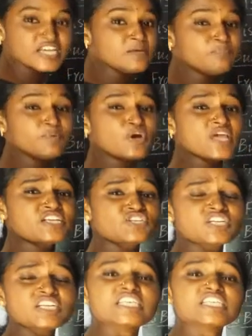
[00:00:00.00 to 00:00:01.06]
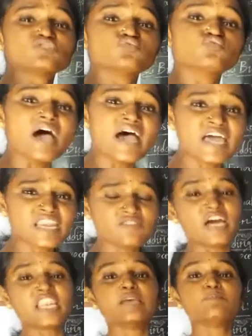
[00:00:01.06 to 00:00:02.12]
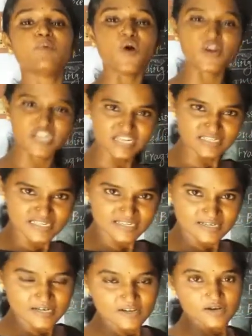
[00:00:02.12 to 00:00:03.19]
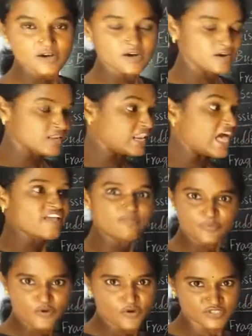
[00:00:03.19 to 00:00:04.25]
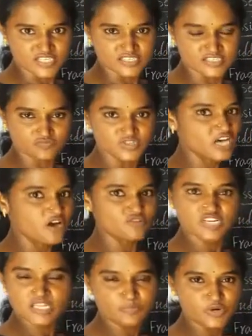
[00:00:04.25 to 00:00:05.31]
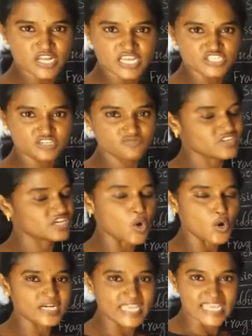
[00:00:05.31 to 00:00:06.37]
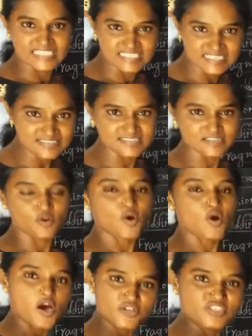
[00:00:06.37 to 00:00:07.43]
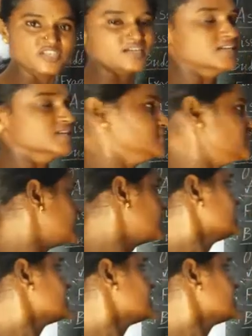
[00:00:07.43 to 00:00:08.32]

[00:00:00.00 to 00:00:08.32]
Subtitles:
Reproduction is very important life process. Without reproduction we can't exist on the earth.